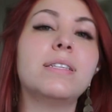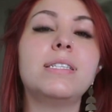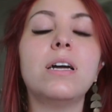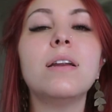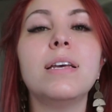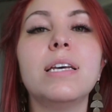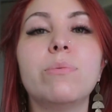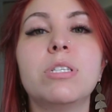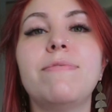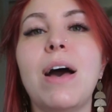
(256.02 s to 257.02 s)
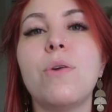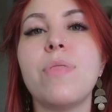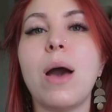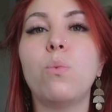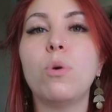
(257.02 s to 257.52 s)
study, it was found
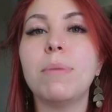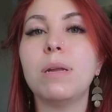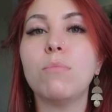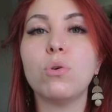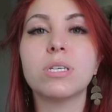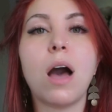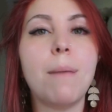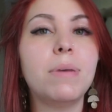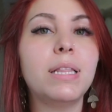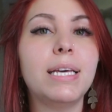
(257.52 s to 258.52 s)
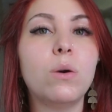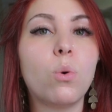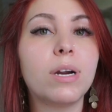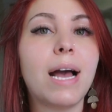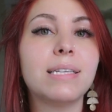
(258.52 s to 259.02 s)
that women most commonly
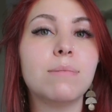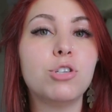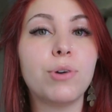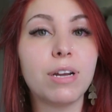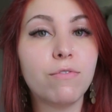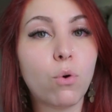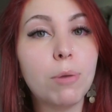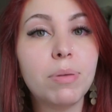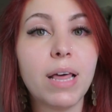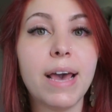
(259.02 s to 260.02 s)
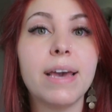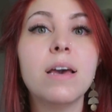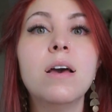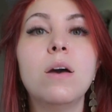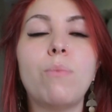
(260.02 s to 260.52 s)
orgasm during foreplay,
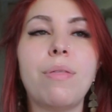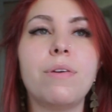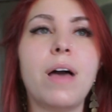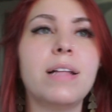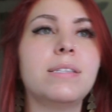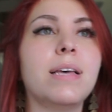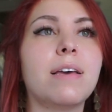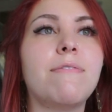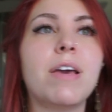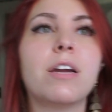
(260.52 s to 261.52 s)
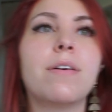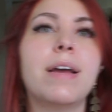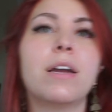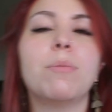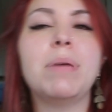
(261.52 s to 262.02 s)
whether that's like
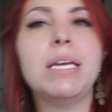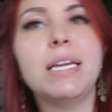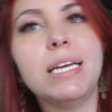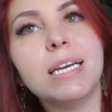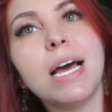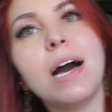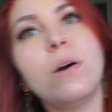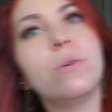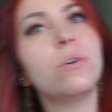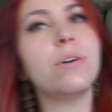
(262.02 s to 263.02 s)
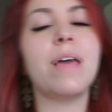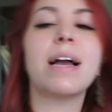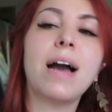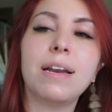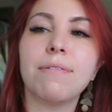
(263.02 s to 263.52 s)
fingering or being eaten out or that kind of